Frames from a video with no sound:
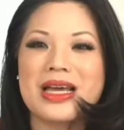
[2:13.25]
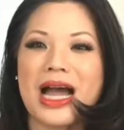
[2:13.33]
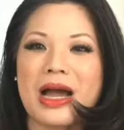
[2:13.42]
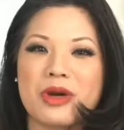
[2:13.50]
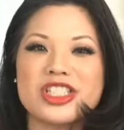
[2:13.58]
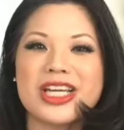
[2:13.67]
I
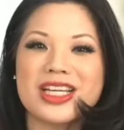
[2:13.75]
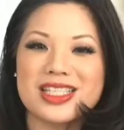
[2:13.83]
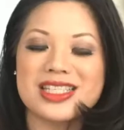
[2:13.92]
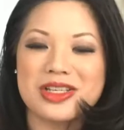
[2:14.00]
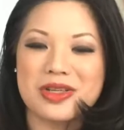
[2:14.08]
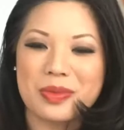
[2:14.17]
wish I could
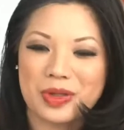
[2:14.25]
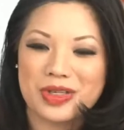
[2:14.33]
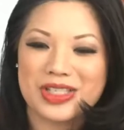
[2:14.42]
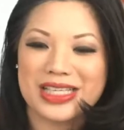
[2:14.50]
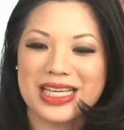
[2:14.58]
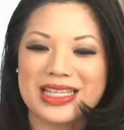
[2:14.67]
see you in
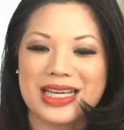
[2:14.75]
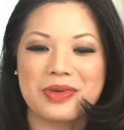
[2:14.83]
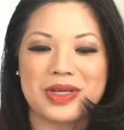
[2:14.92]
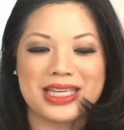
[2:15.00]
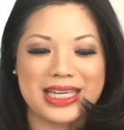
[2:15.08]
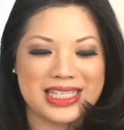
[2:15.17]
person and we
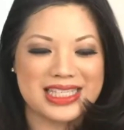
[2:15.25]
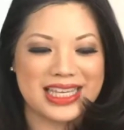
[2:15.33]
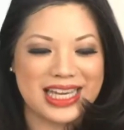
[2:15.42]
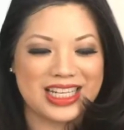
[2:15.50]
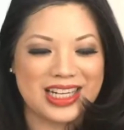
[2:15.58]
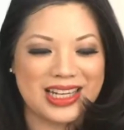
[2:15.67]
could get together and